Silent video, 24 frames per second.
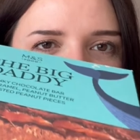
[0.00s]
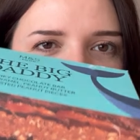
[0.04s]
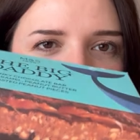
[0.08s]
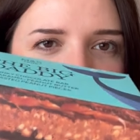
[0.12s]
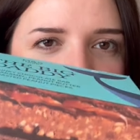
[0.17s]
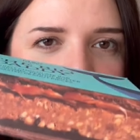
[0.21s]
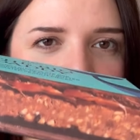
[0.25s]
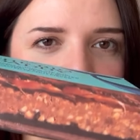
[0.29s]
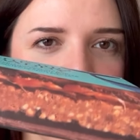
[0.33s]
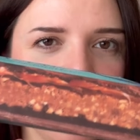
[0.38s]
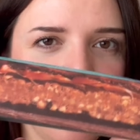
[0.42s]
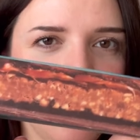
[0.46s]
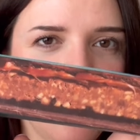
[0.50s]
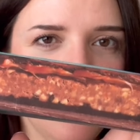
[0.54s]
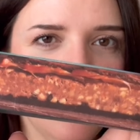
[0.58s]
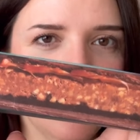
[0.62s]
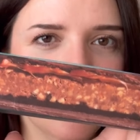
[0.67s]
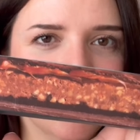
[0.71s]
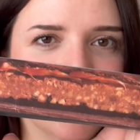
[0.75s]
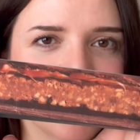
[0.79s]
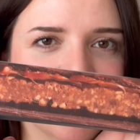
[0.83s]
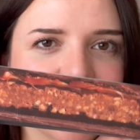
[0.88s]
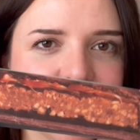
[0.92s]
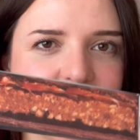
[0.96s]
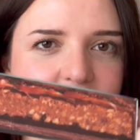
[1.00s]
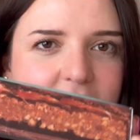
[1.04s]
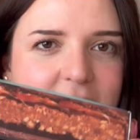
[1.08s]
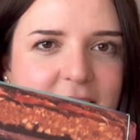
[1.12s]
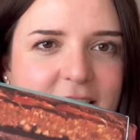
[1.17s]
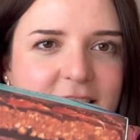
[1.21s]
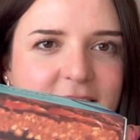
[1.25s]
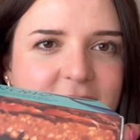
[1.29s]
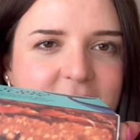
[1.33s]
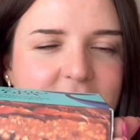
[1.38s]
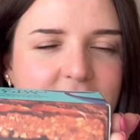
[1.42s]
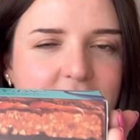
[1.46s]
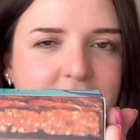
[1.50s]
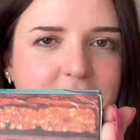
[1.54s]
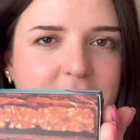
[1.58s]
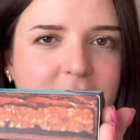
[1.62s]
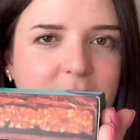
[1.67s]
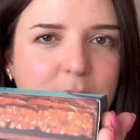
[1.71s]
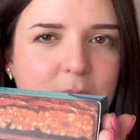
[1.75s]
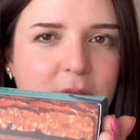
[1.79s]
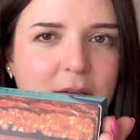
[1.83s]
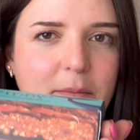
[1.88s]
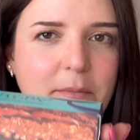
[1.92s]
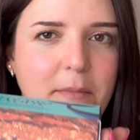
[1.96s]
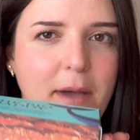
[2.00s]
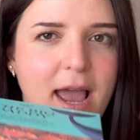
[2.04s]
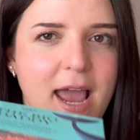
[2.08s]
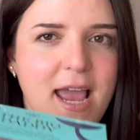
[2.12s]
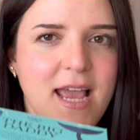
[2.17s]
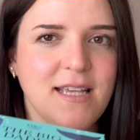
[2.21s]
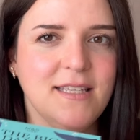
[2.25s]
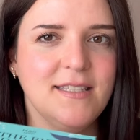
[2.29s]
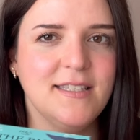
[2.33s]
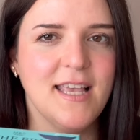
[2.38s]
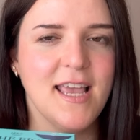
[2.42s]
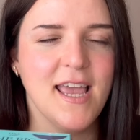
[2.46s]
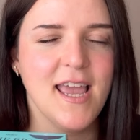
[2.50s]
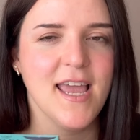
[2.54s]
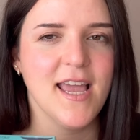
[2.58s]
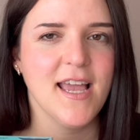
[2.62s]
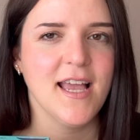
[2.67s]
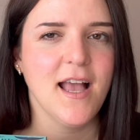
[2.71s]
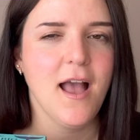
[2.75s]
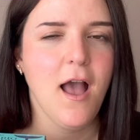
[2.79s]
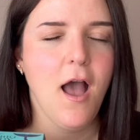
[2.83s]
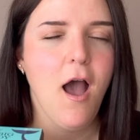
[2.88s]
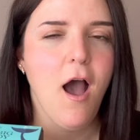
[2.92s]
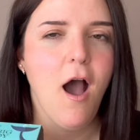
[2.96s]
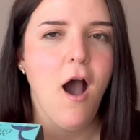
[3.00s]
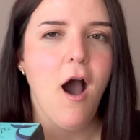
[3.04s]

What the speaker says: It looks like it's going to be amazing.